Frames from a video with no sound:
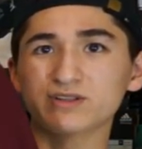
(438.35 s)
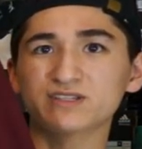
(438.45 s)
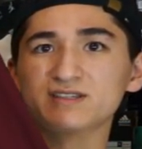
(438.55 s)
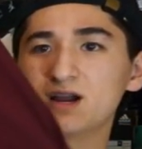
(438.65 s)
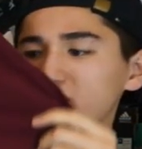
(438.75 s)

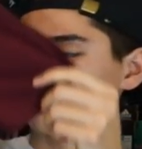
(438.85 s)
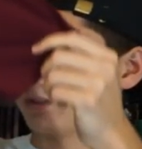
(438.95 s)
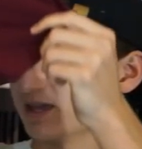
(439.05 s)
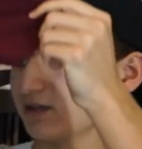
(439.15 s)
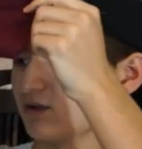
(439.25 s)
It's not really
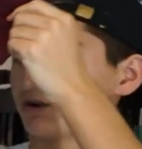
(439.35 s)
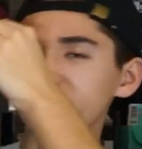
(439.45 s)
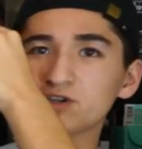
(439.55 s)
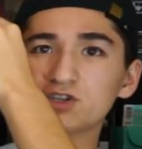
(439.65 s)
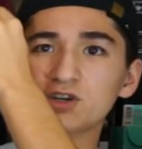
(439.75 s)
that long
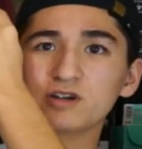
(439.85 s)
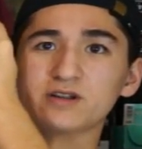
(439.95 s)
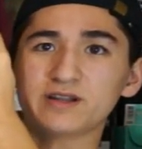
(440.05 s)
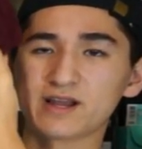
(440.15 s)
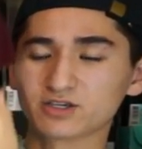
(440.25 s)
of a
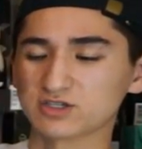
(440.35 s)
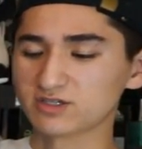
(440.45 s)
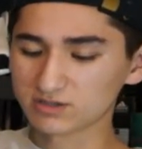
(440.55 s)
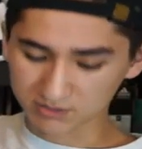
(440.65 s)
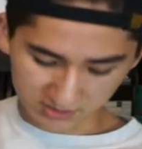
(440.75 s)
shirt. It
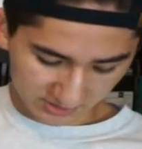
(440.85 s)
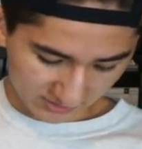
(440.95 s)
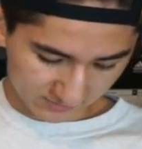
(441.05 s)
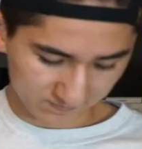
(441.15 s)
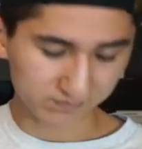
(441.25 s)
actually goes
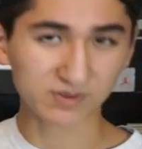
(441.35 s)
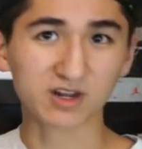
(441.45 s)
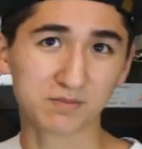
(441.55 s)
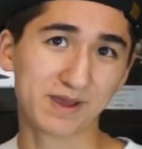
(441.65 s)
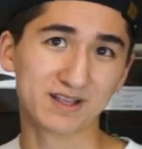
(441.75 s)
like a
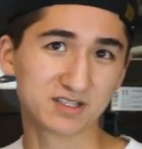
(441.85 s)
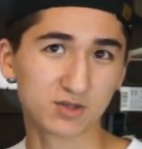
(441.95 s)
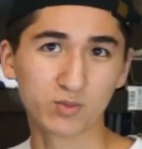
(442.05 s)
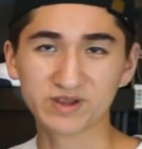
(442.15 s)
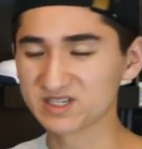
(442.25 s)
little past
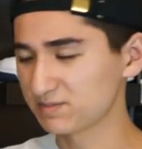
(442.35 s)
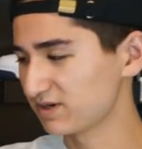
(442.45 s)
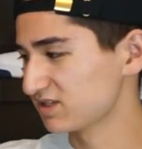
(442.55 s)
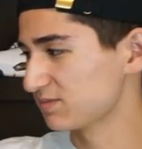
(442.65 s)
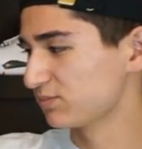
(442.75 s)
the waist,
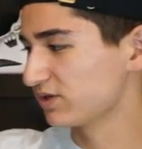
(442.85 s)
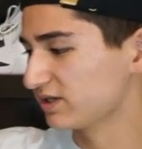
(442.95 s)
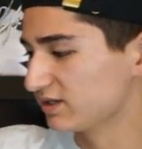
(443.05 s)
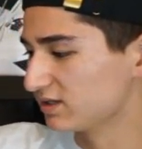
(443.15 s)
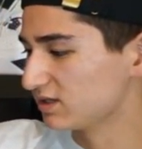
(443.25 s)
but it's a
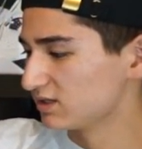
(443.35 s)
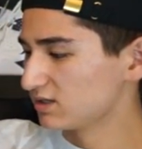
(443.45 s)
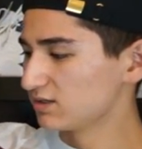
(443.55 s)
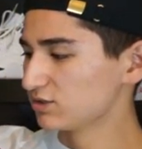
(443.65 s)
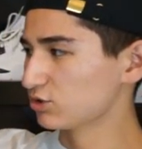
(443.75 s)
pretty
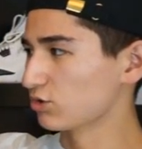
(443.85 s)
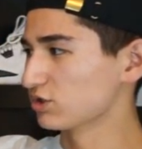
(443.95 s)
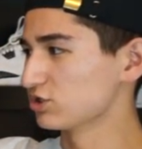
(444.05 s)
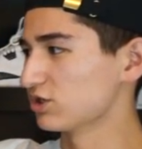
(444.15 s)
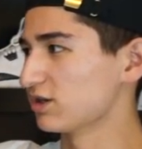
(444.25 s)

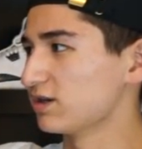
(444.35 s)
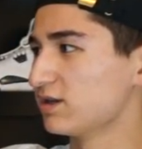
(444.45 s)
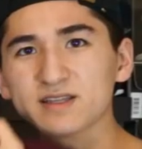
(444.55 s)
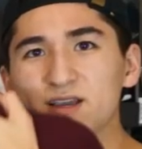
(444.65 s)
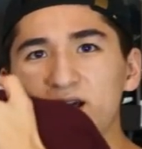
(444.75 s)
short shirt.
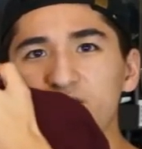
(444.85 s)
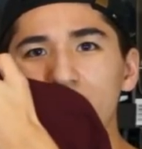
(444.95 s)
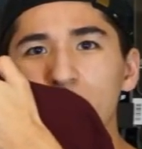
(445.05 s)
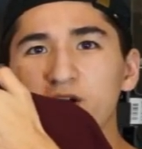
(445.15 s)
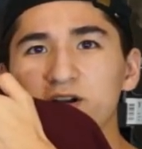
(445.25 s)
It's like kind of
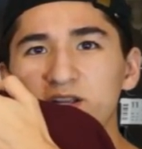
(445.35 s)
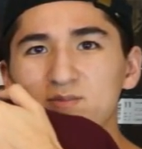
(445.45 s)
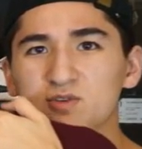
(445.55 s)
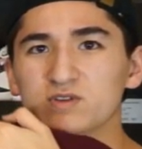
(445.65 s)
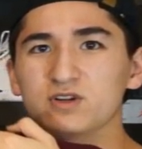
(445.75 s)
a burgundy
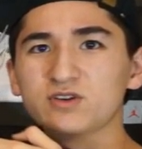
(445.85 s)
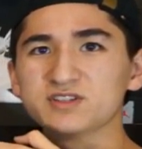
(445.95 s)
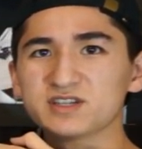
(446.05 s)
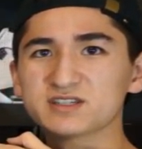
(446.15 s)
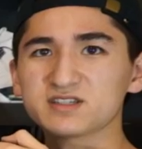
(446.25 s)
maroon,
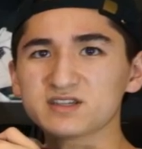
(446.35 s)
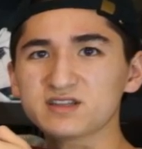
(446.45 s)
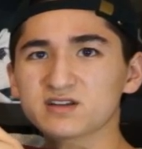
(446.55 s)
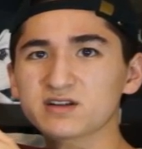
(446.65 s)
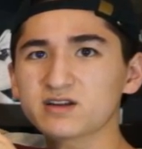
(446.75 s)
as you can see.
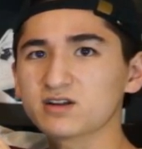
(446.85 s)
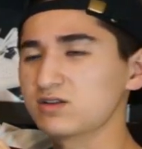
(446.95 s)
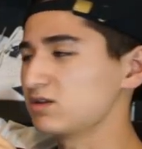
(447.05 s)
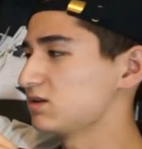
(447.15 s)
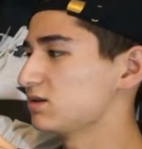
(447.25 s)
Here are
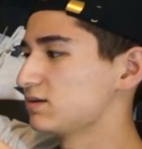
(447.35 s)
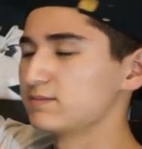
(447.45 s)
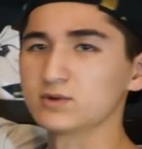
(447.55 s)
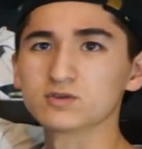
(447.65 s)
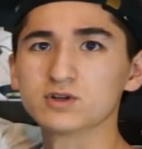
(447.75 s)
the
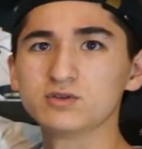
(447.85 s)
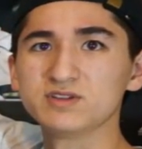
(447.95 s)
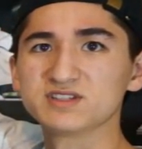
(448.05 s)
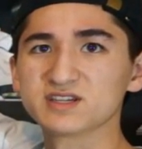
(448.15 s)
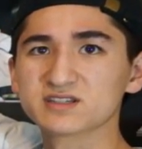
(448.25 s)

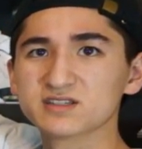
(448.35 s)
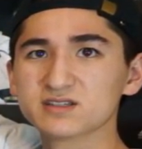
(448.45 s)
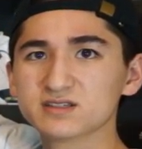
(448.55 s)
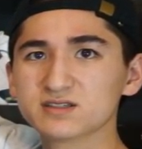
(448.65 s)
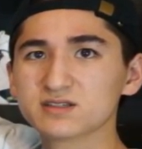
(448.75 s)
maroon
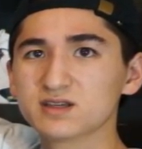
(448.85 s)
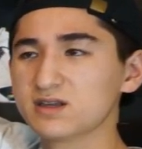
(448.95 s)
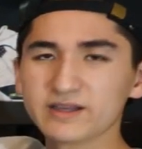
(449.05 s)
sixes.